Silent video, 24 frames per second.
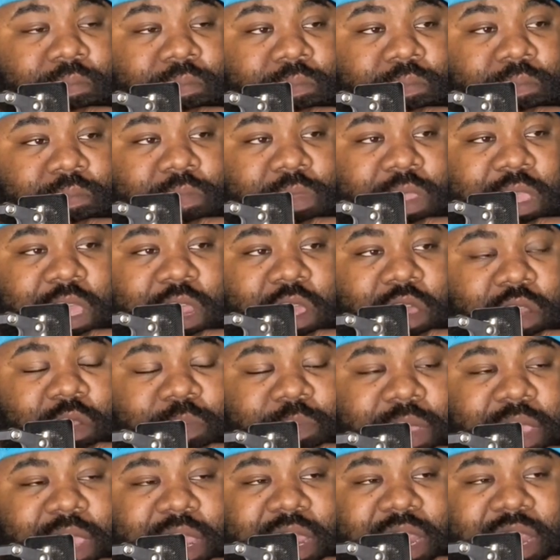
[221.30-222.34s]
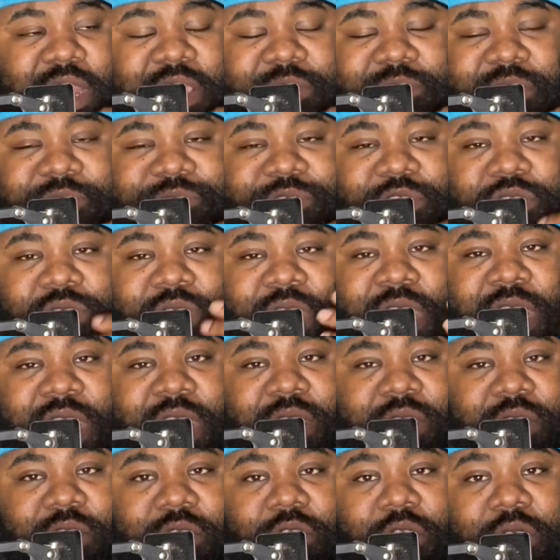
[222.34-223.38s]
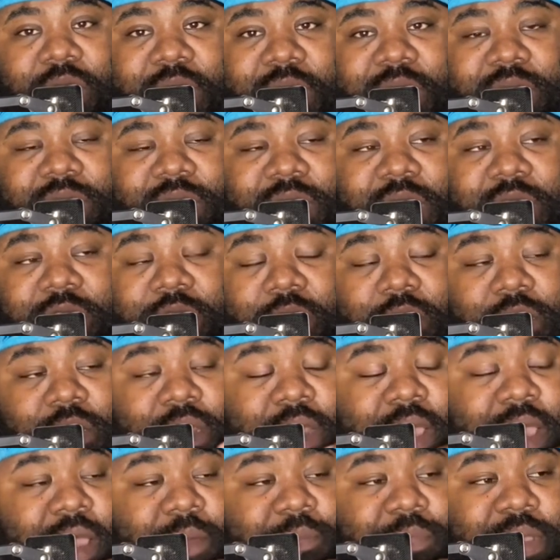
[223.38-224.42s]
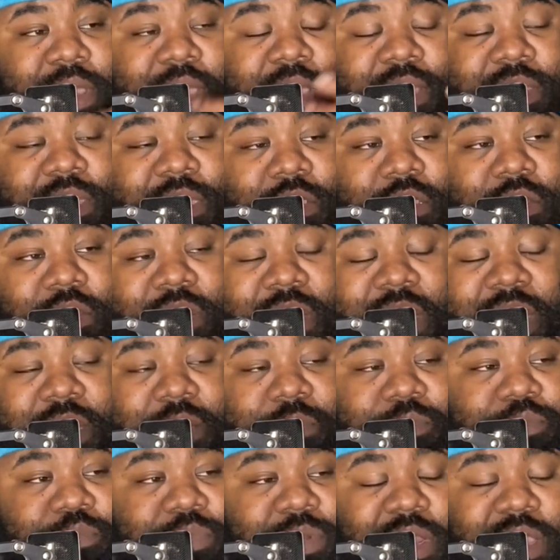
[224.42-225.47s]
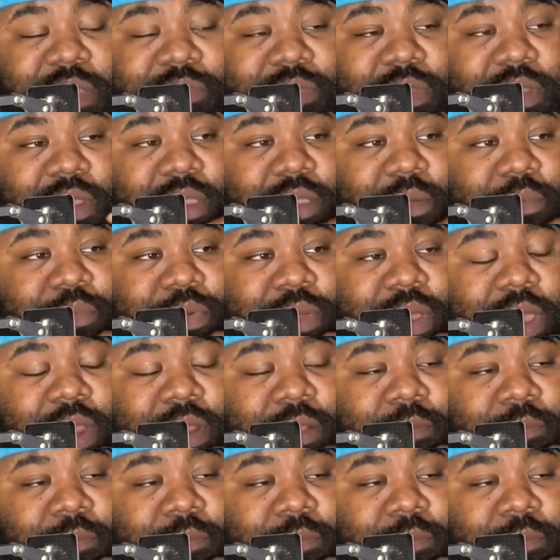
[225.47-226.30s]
you know what I mean? And even if you didn't, you're, like I said, you're a clown because you didn't believe in him. But